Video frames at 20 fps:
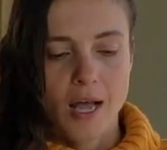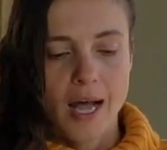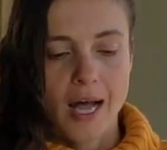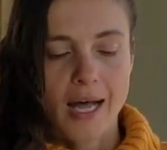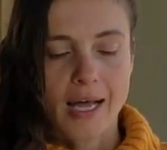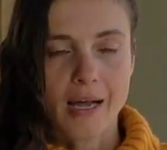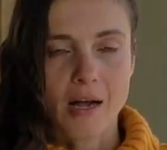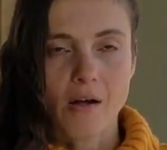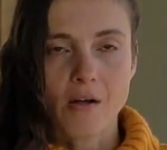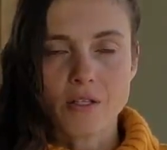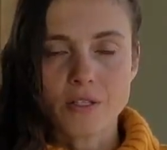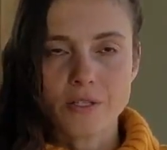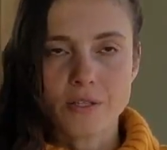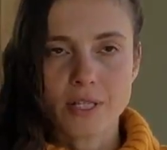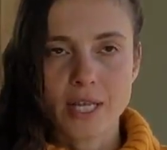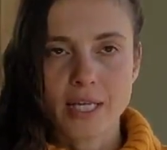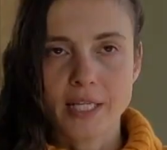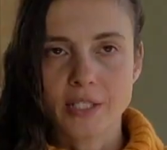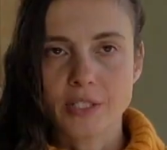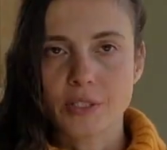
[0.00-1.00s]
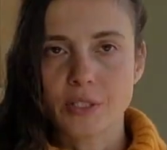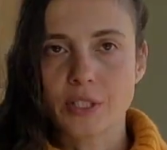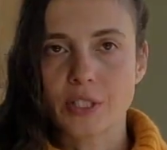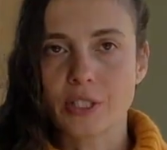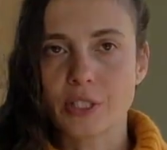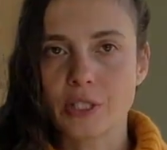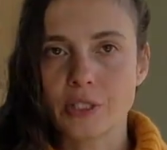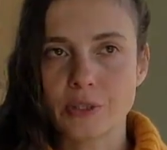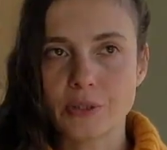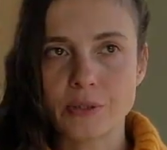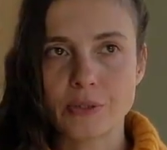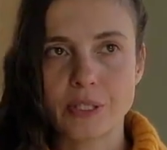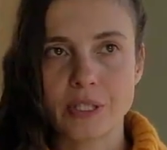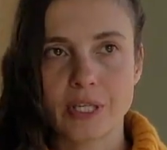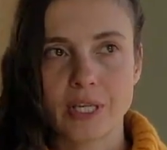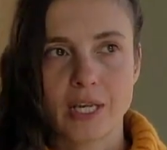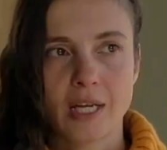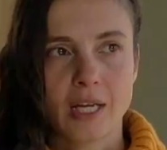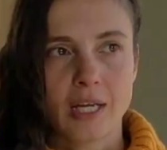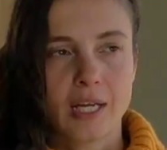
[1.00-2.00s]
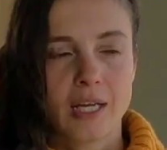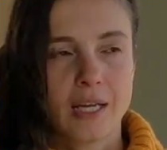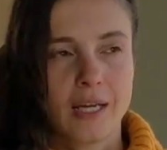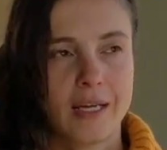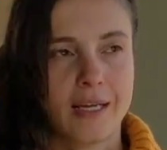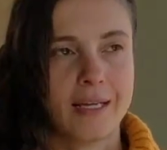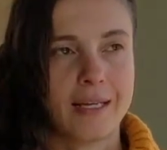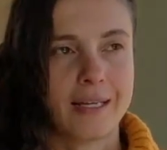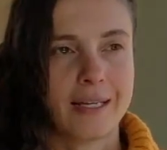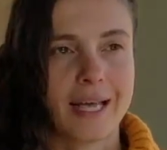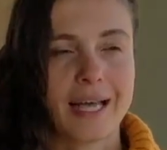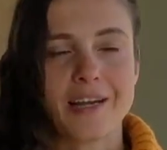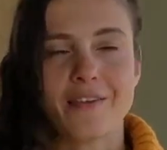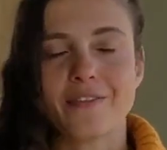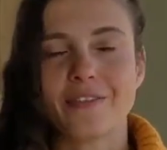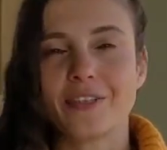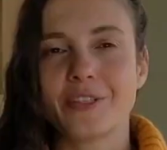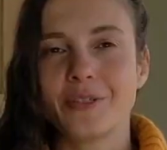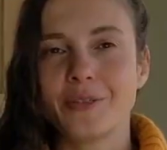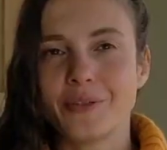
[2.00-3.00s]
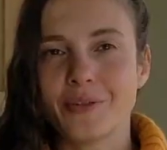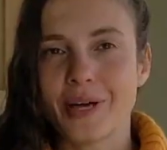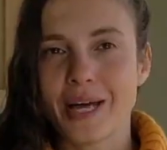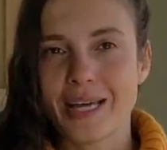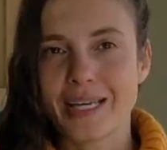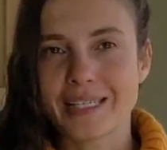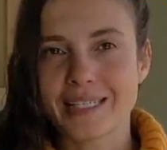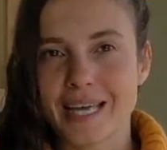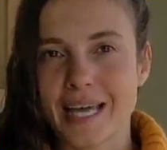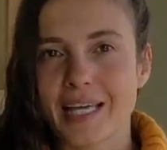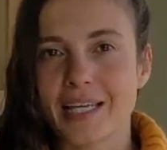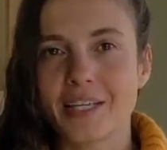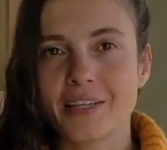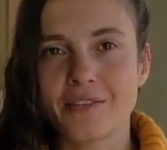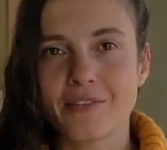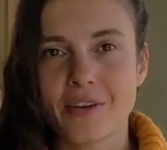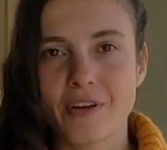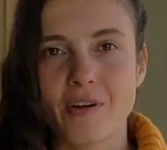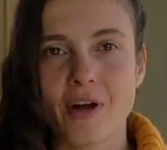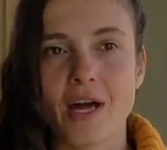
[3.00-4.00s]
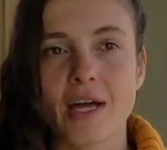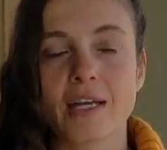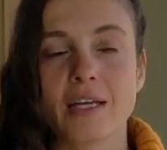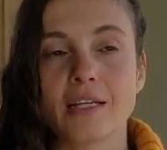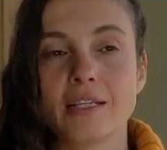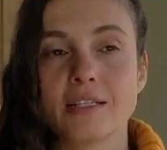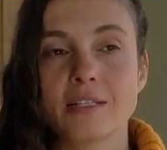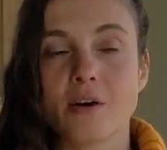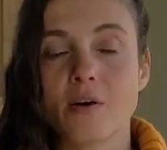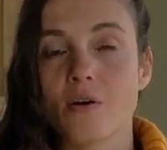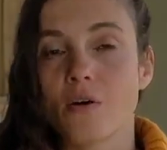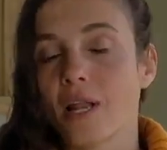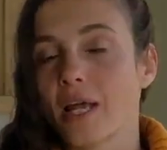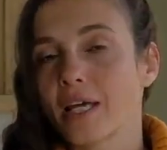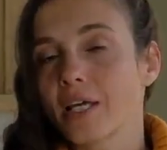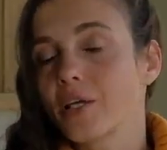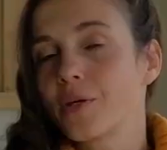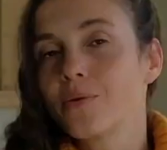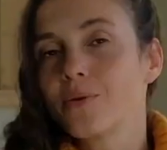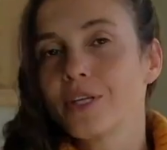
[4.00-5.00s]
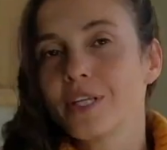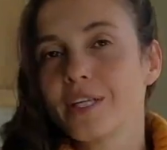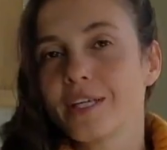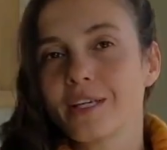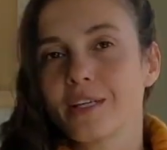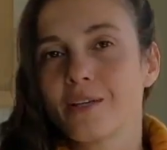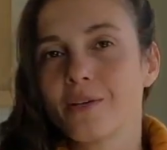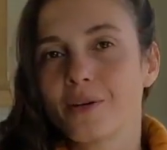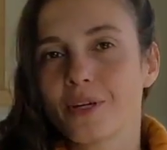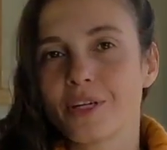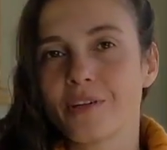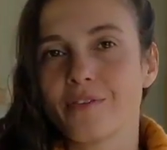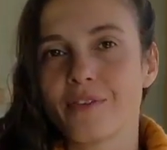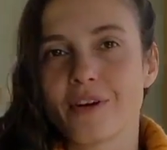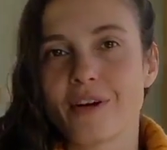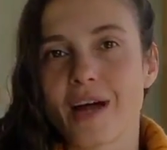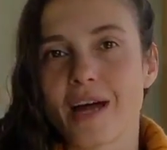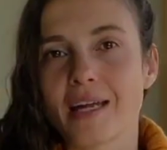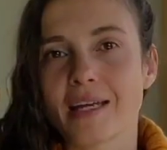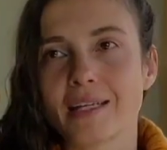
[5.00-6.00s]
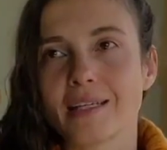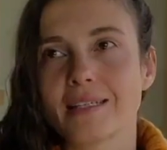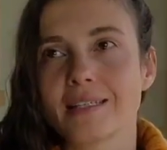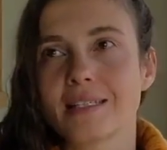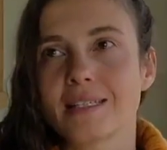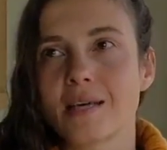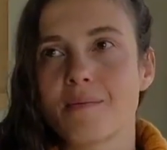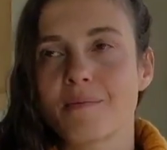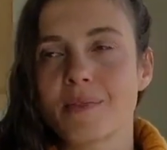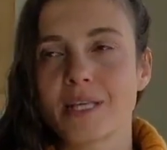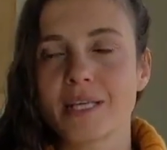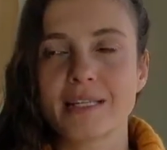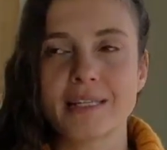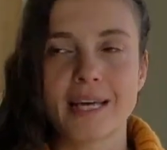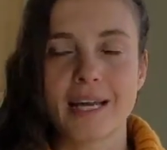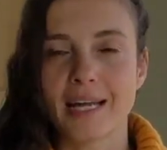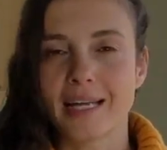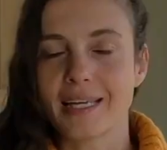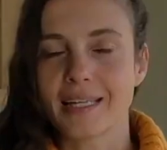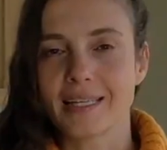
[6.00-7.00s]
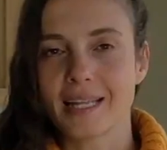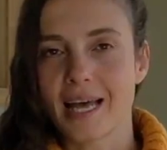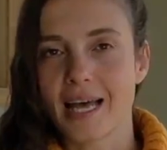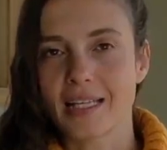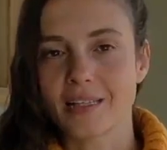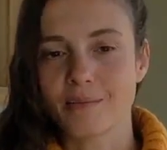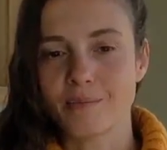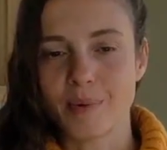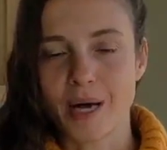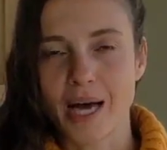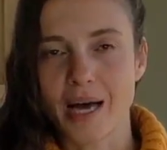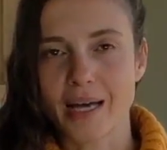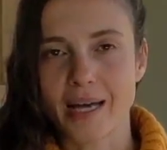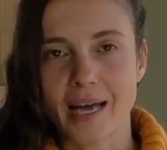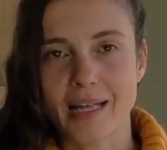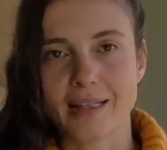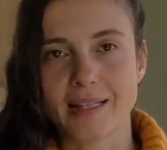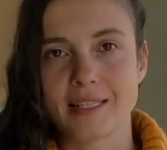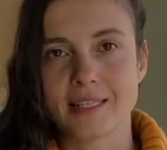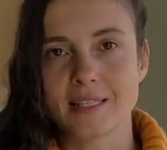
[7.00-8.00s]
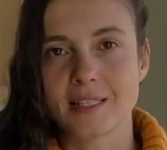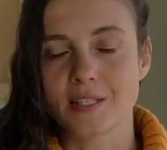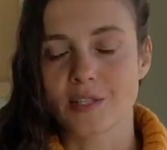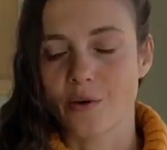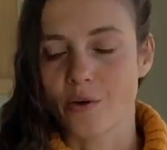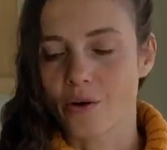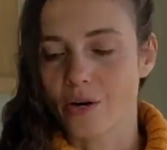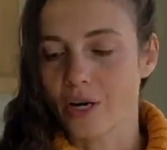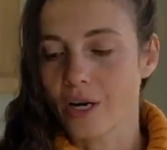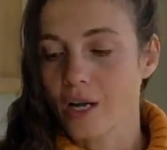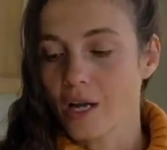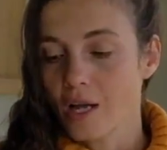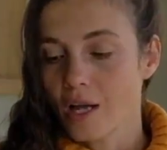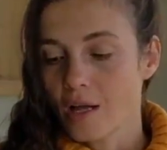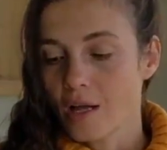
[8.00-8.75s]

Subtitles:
I also like to include kind of new exciting varieties or like unique looking varieties, something that I cannot buy at the store.